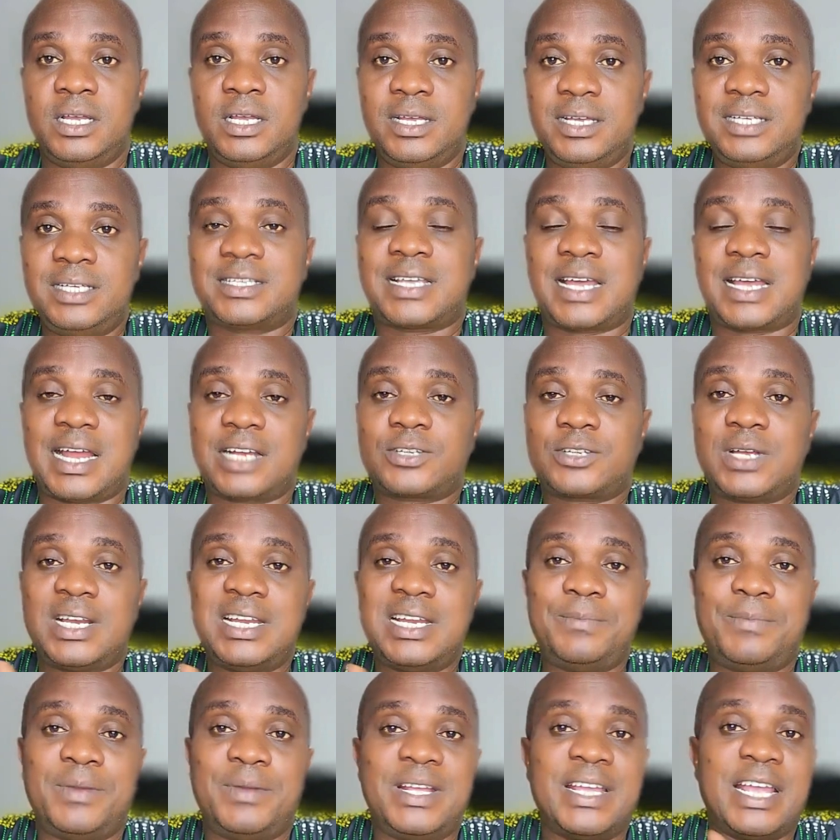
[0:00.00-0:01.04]
it can
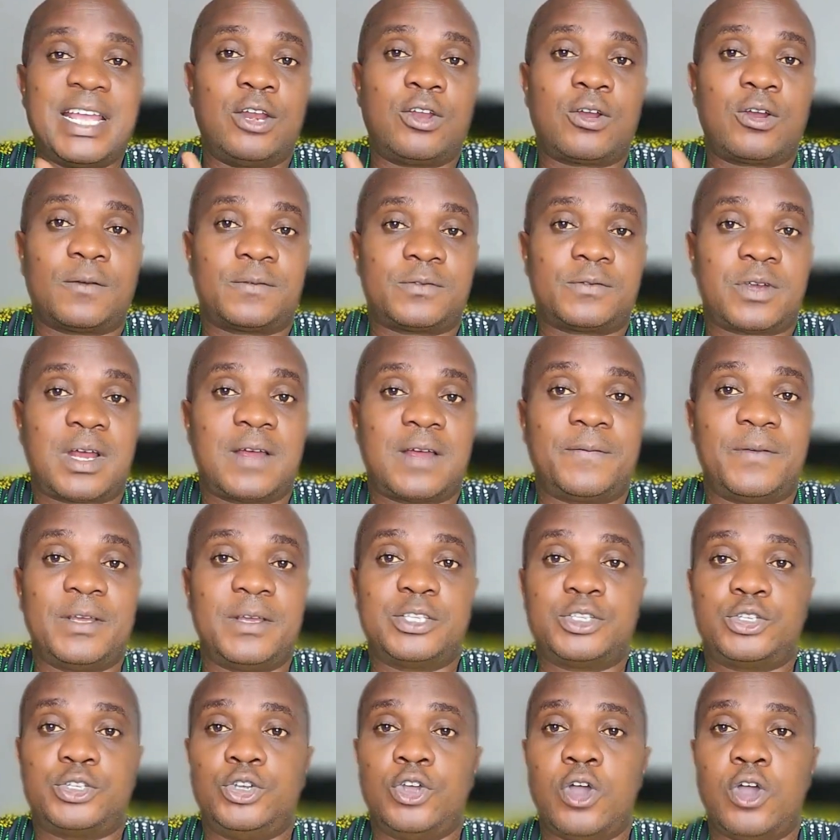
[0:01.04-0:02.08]
actually bring a lot of
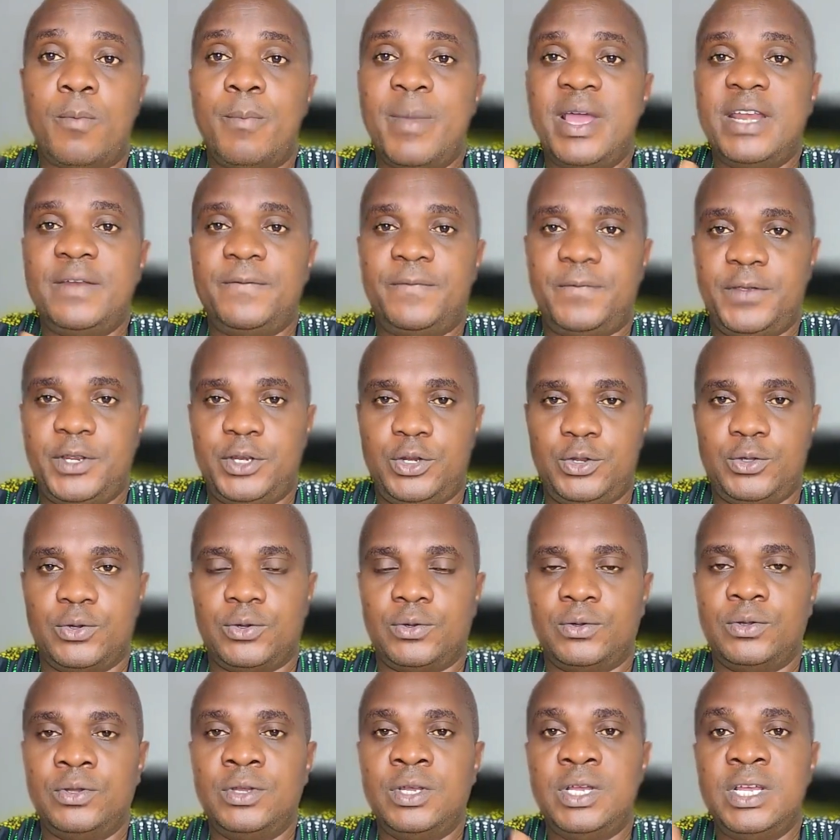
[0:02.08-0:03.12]
traffic to your main
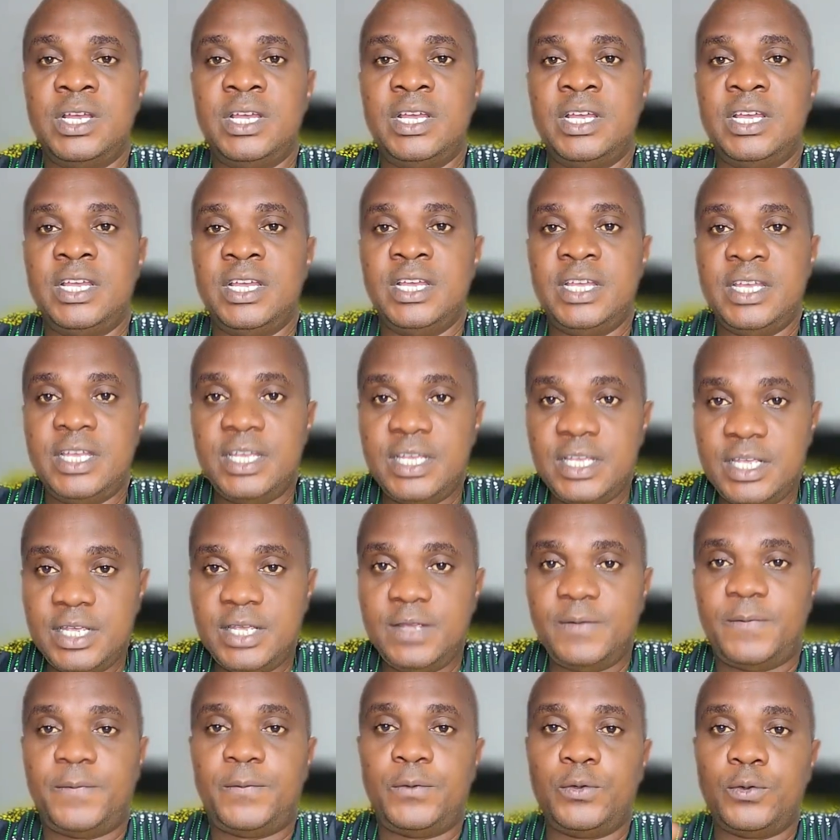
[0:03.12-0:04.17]
video.
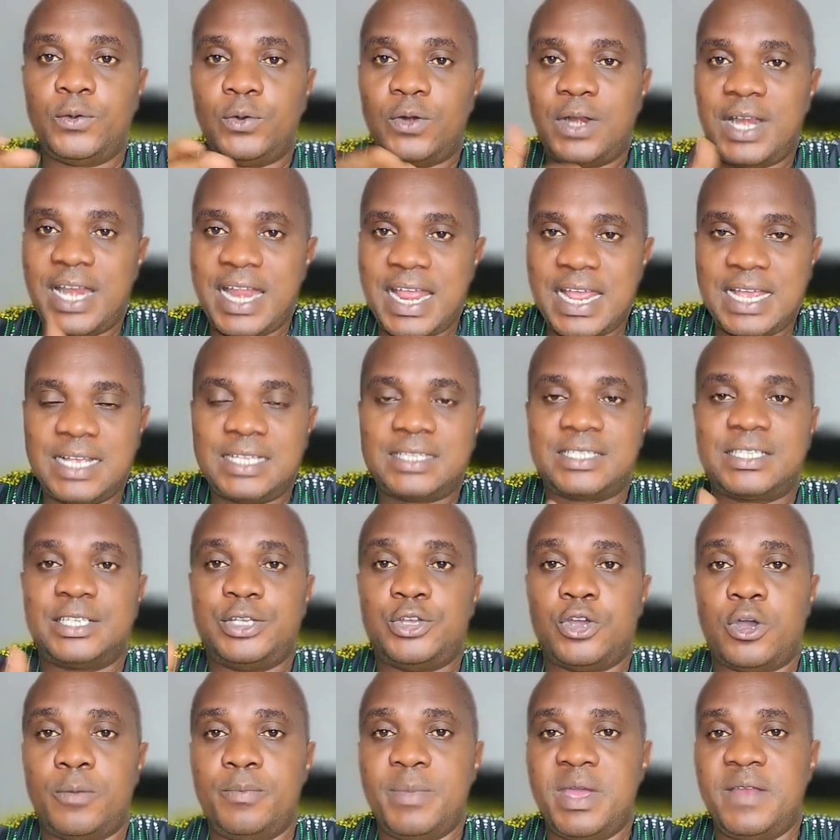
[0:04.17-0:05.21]
If you linked
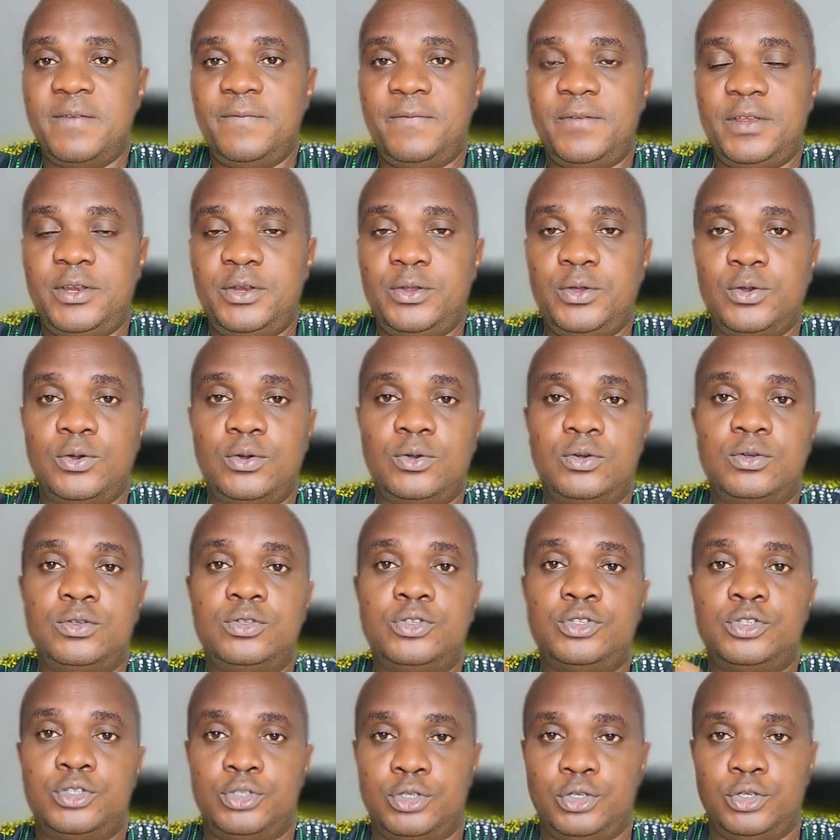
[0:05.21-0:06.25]
your main video
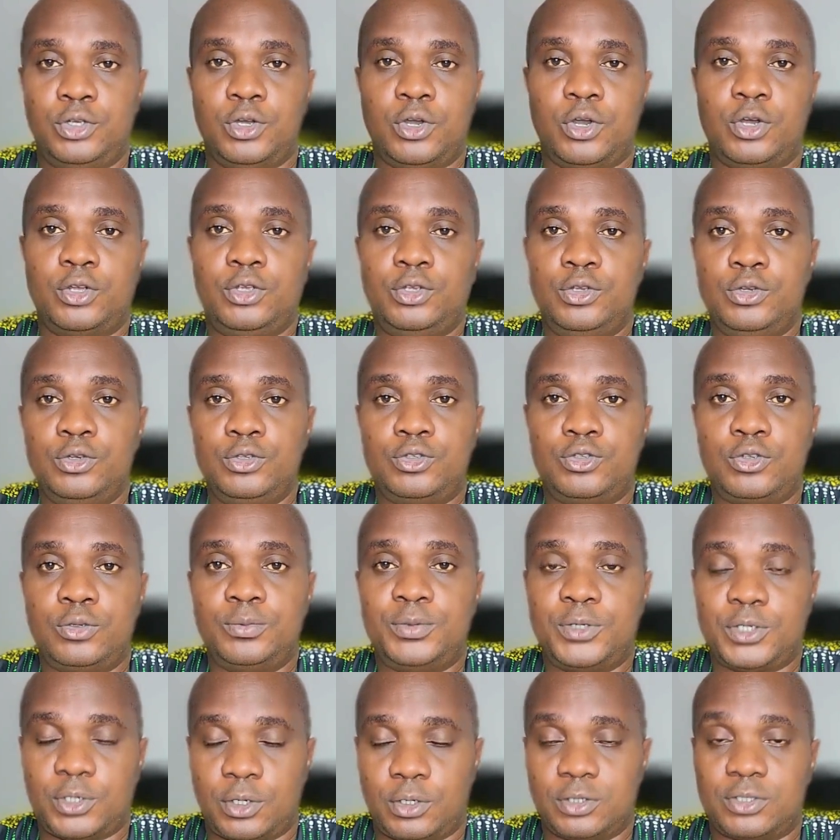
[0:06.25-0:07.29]
to your YouTube
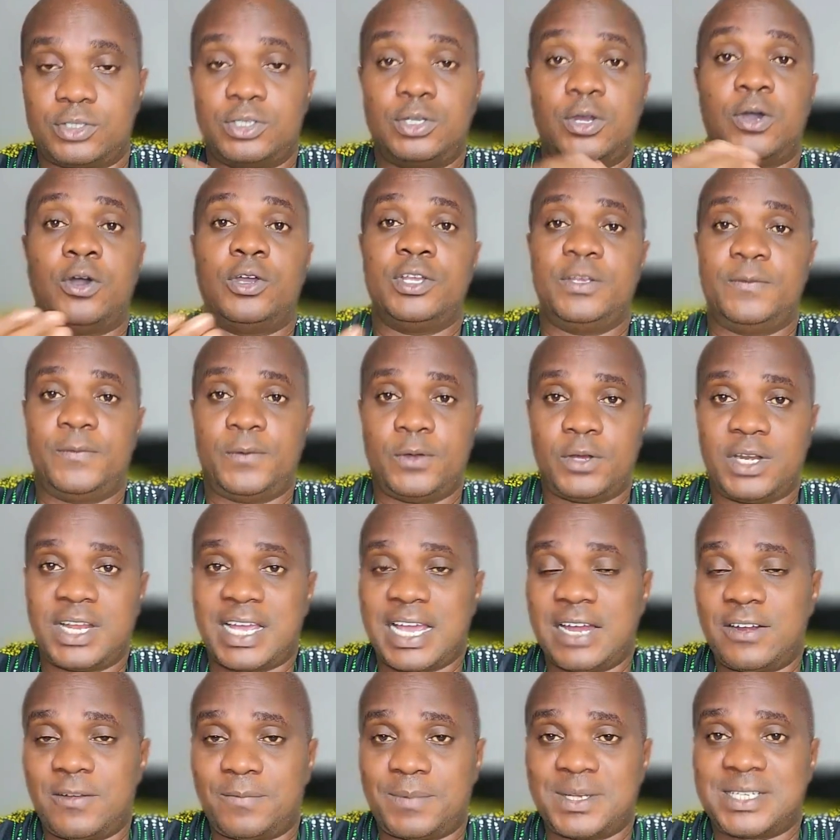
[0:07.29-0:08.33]
short, or if you're the
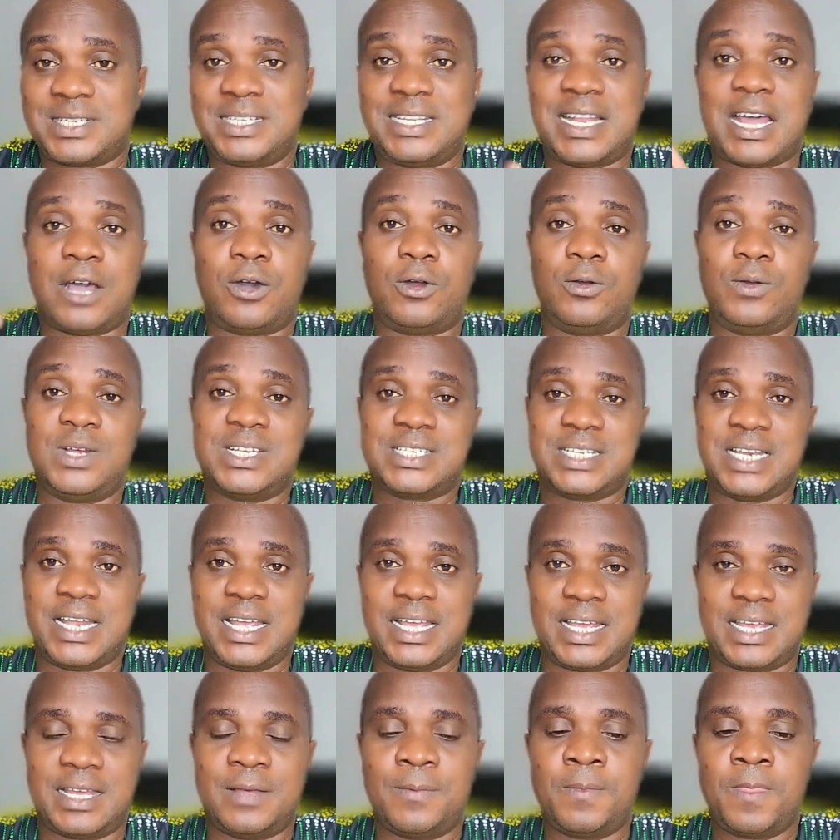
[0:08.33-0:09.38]
kind of person that always
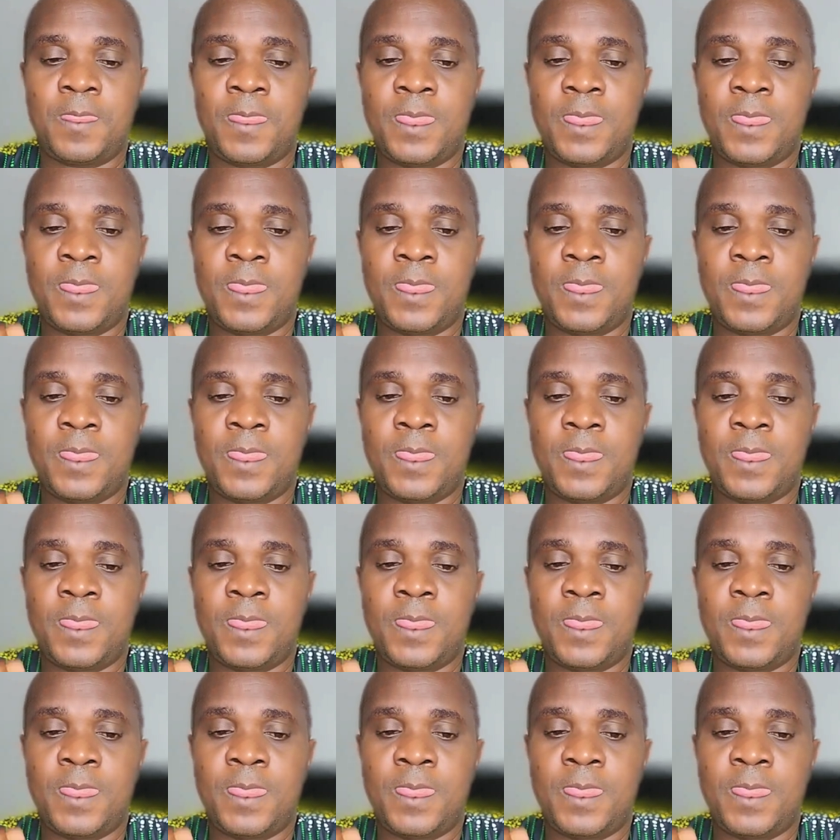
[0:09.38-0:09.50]
link